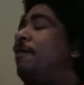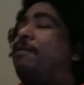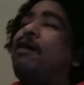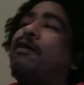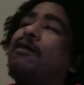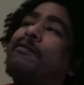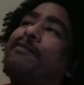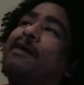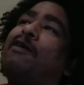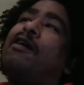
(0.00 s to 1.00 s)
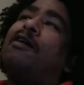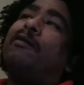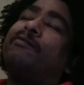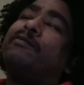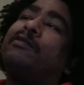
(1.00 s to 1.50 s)
about
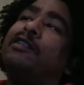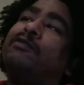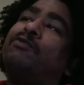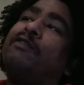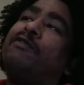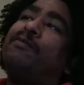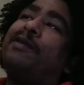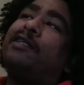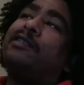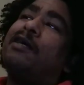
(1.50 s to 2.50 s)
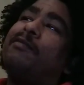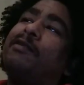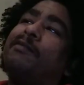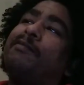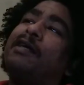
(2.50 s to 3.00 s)
about um because Riverbend's
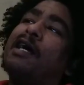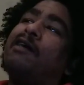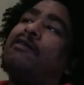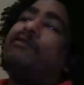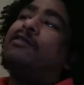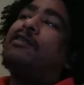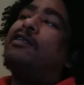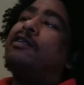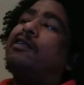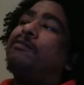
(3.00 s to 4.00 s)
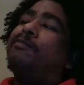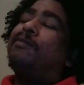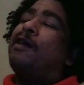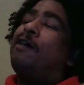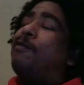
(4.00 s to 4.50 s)
coming up and how
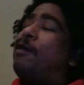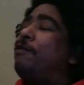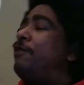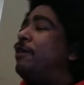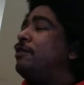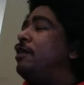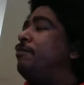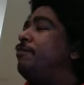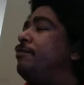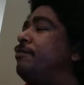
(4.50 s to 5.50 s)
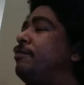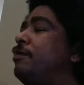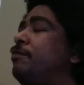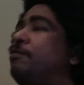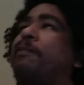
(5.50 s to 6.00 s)
everybody fucked up.
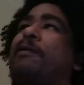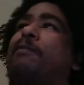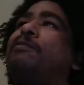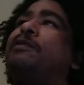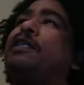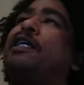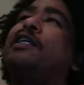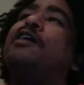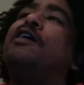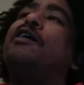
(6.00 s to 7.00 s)
Like people be saying,